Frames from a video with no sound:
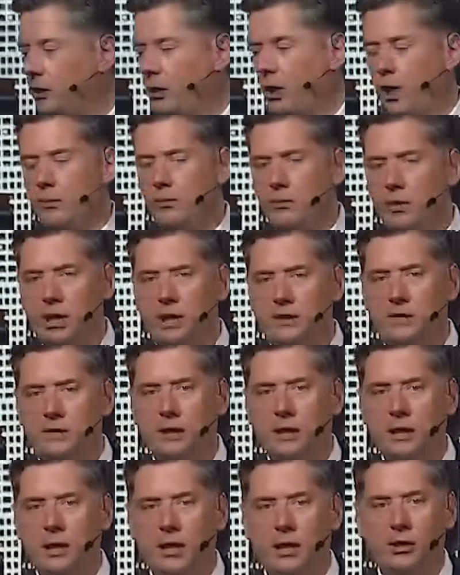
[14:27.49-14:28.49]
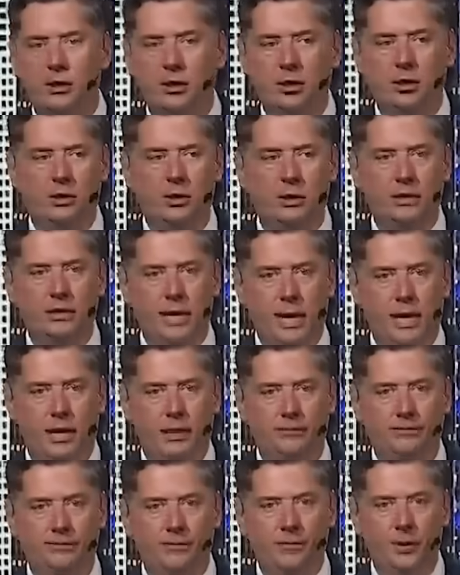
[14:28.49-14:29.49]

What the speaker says: crime rates that are going down.